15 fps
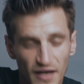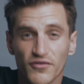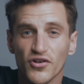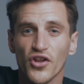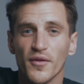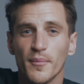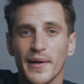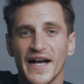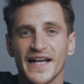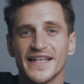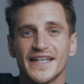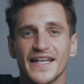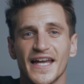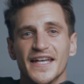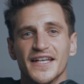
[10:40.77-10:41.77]
I've got the
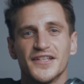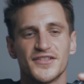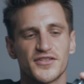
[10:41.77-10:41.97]
Pancake